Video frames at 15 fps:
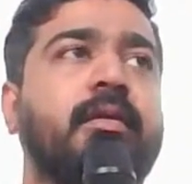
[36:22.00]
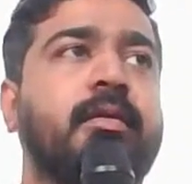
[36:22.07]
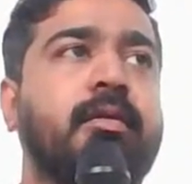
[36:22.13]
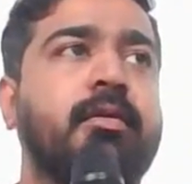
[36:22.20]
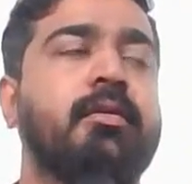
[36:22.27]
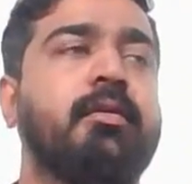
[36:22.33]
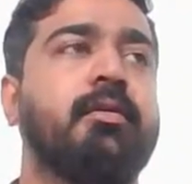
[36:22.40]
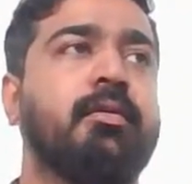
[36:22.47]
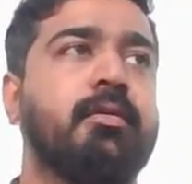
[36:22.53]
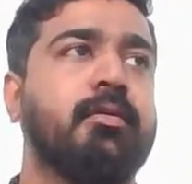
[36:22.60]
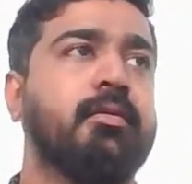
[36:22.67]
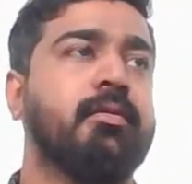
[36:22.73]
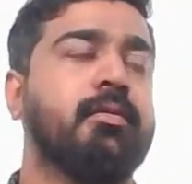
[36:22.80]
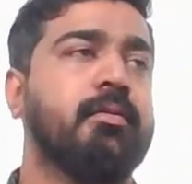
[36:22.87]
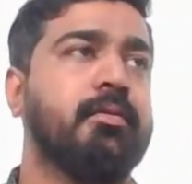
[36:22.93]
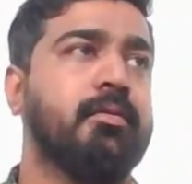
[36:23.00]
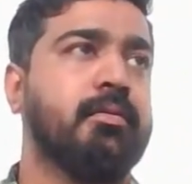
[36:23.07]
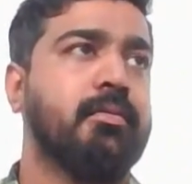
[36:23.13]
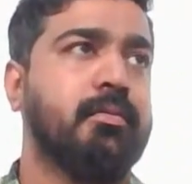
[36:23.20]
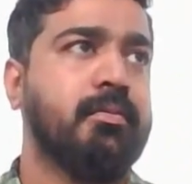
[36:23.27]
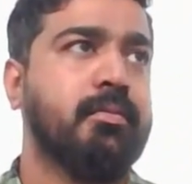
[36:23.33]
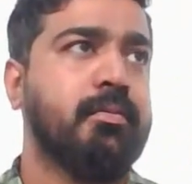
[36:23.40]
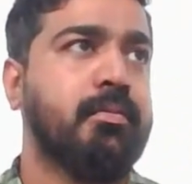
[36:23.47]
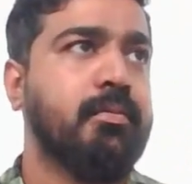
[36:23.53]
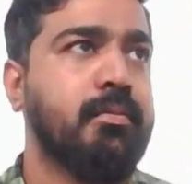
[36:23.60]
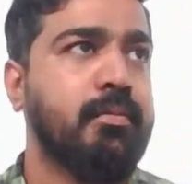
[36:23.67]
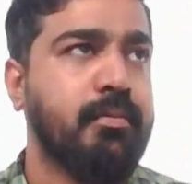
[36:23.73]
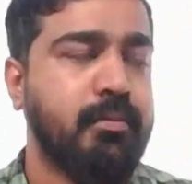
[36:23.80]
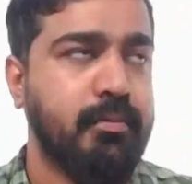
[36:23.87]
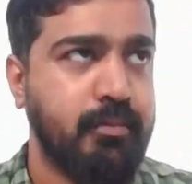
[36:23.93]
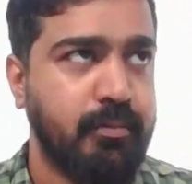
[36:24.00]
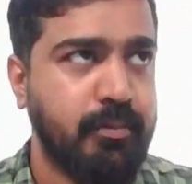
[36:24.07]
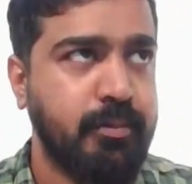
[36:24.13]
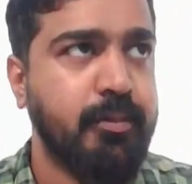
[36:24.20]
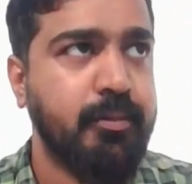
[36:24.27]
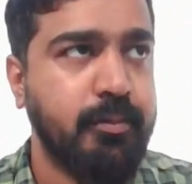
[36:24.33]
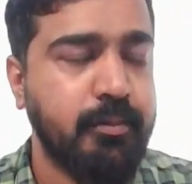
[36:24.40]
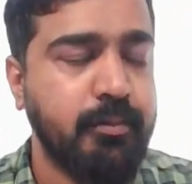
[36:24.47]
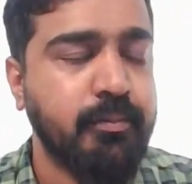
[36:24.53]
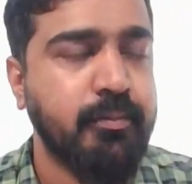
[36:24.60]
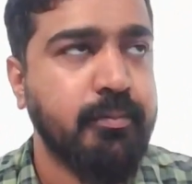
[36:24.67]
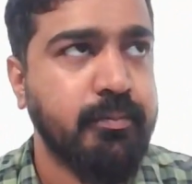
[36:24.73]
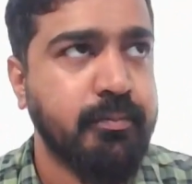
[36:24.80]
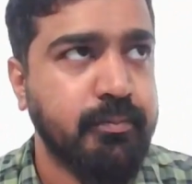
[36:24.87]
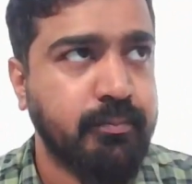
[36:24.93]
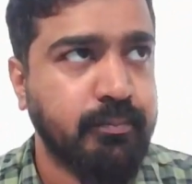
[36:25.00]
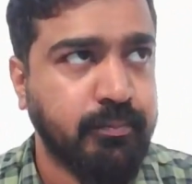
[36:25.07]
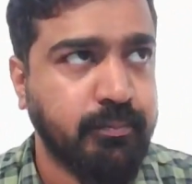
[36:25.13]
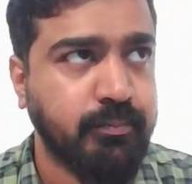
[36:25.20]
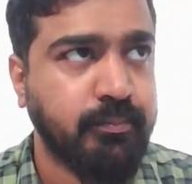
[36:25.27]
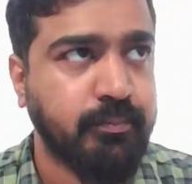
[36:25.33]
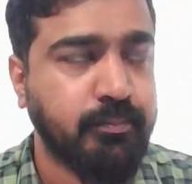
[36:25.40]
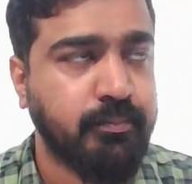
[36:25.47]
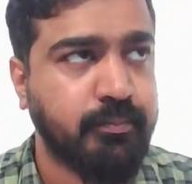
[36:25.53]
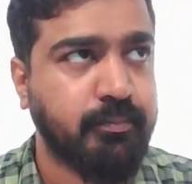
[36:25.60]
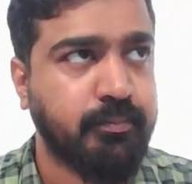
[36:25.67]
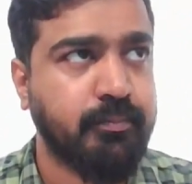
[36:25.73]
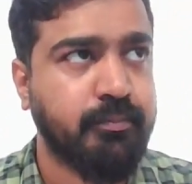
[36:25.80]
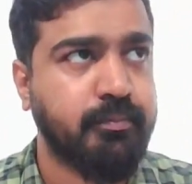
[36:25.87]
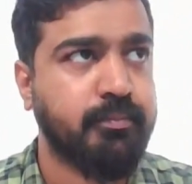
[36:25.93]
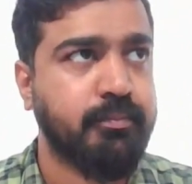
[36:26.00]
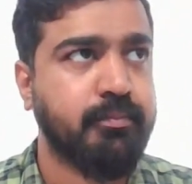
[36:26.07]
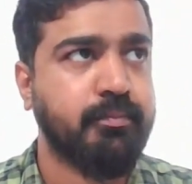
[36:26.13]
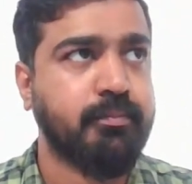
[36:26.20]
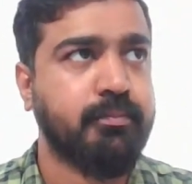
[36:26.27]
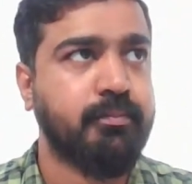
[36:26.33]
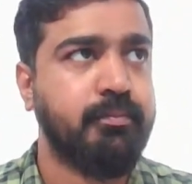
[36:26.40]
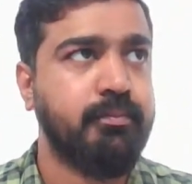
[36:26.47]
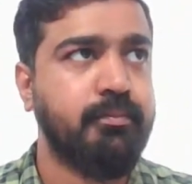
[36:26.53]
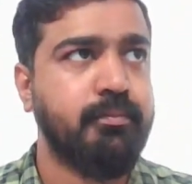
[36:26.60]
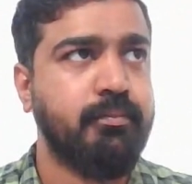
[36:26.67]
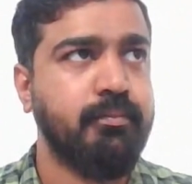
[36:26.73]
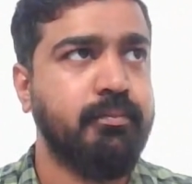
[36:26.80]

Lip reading: [no speech]